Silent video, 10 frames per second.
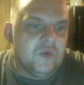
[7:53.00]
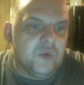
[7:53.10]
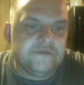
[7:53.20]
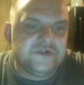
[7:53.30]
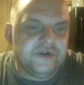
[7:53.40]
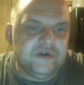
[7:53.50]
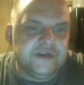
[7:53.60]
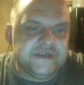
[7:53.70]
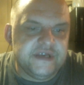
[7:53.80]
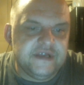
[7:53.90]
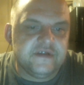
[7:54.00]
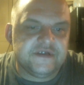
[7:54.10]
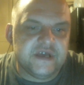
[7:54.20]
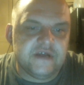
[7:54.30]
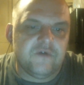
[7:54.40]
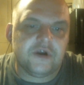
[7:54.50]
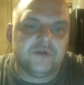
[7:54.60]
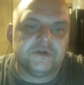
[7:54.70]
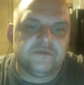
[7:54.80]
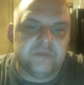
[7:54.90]
We've certainly seen the set of
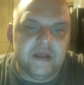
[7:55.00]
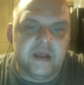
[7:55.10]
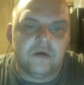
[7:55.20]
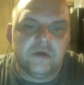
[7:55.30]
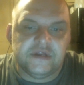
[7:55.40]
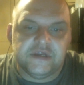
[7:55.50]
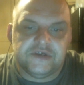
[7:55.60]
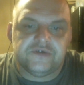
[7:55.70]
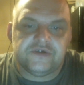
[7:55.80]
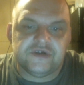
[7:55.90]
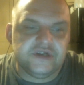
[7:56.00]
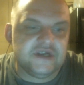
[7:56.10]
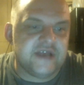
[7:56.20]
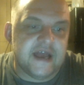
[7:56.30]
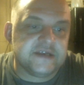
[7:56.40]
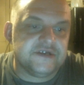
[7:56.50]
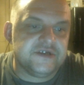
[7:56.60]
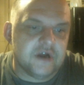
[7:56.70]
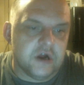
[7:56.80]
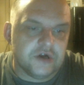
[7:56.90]
arguments play out in issues such as access
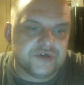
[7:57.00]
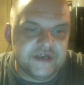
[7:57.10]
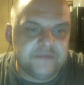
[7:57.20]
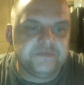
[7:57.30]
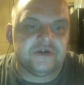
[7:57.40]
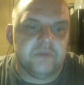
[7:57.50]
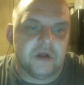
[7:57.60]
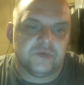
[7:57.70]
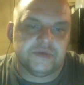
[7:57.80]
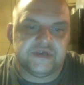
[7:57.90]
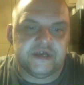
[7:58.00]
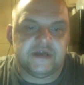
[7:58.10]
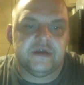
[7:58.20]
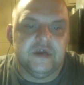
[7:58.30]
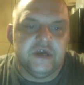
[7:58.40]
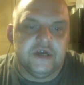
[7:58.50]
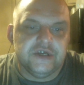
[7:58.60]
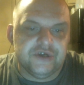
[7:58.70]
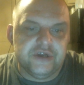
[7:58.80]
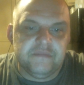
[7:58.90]
to contraception, Baldwin said.
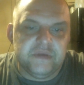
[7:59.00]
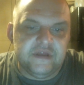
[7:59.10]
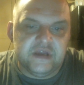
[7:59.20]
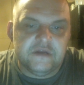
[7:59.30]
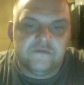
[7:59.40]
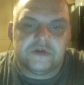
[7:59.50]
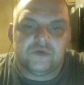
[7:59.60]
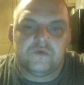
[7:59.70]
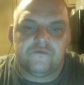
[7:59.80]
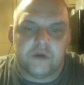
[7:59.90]
Should it be the individual